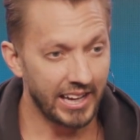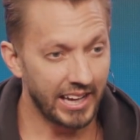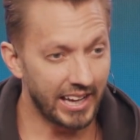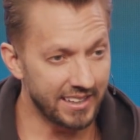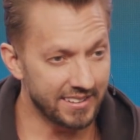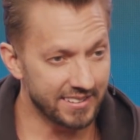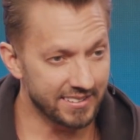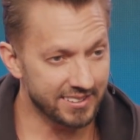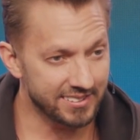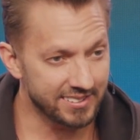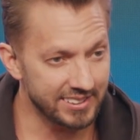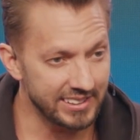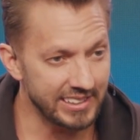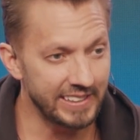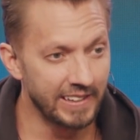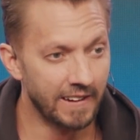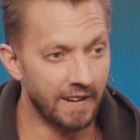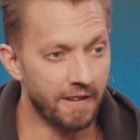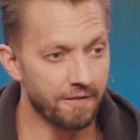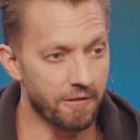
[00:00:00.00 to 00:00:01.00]
and to
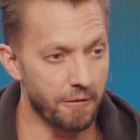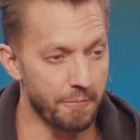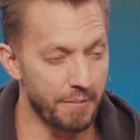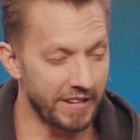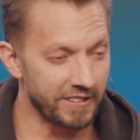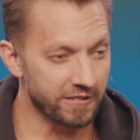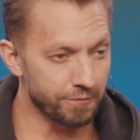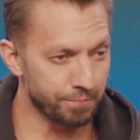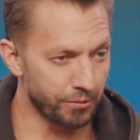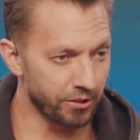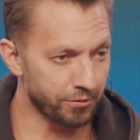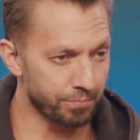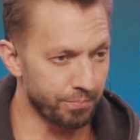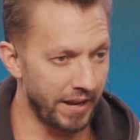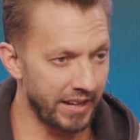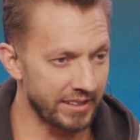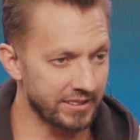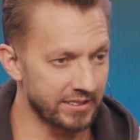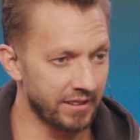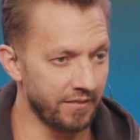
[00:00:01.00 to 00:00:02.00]
see from his
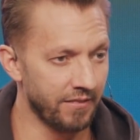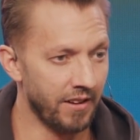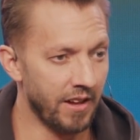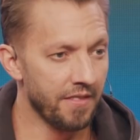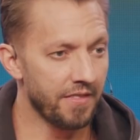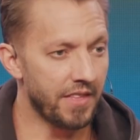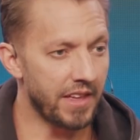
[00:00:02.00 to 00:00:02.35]
perspective